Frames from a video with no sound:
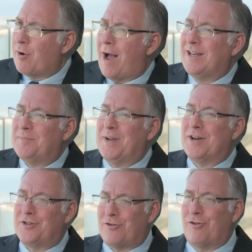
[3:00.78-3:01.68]
Emiratis,
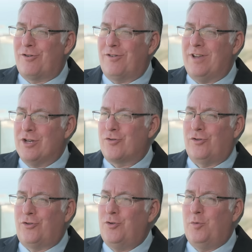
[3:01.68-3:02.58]
because they're
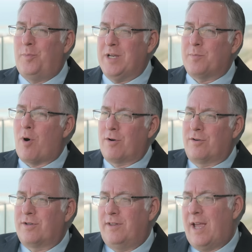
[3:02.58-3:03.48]
Israel's new peace
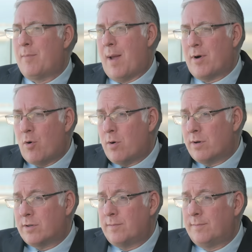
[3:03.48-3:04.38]
partners in the Abraham
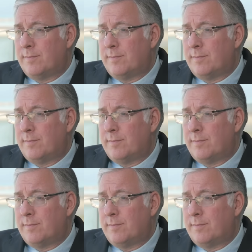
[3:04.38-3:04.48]
Accords?